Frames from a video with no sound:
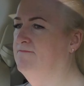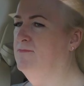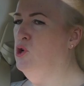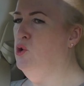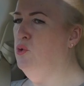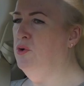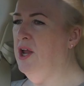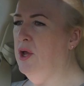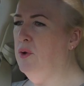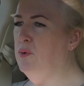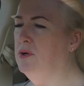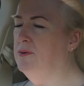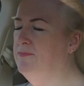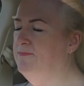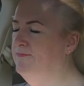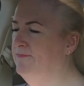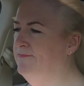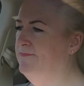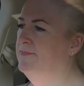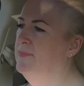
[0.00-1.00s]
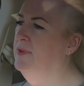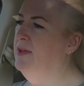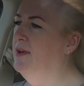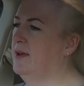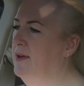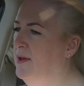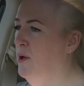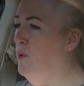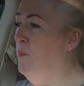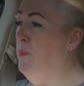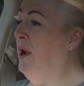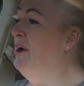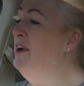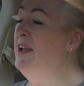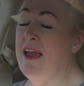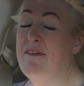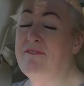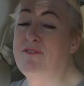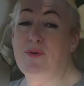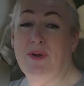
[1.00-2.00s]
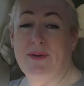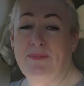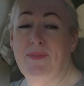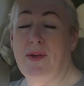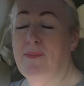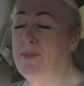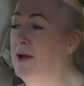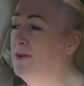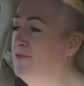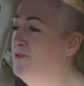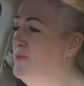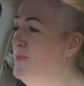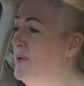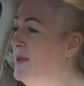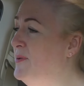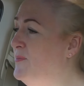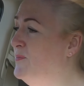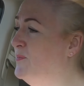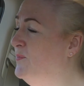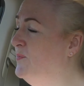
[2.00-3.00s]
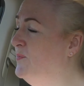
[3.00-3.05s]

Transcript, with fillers: Who knew? Apparently, everyone, apart from me.